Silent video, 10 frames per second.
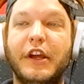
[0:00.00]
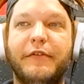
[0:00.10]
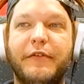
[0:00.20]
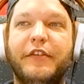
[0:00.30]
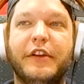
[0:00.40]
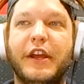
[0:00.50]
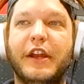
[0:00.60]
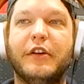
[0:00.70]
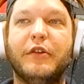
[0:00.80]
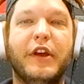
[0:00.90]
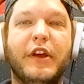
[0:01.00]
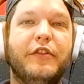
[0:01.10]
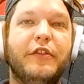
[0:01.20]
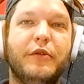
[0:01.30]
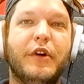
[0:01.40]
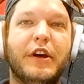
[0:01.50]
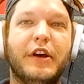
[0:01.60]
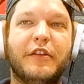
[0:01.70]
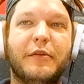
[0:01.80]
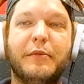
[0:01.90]
investigating ways
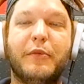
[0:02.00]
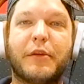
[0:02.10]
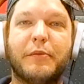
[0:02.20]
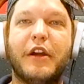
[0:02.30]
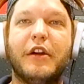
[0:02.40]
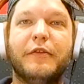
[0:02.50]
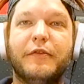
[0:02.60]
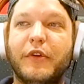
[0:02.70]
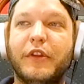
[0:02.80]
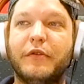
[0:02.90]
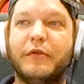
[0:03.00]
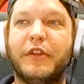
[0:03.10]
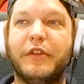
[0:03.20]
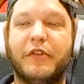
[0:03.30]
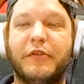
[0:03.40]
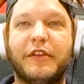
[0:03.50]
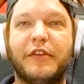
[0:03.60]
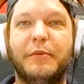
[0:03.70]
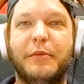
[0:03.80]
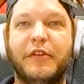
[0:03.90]
to be more competitive with respect to
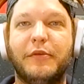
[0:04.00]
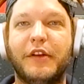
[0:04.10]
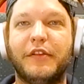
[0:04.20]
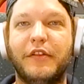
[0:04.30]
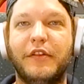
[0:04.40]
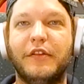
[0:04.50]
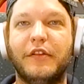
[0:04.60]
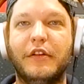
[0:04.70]
their business processes?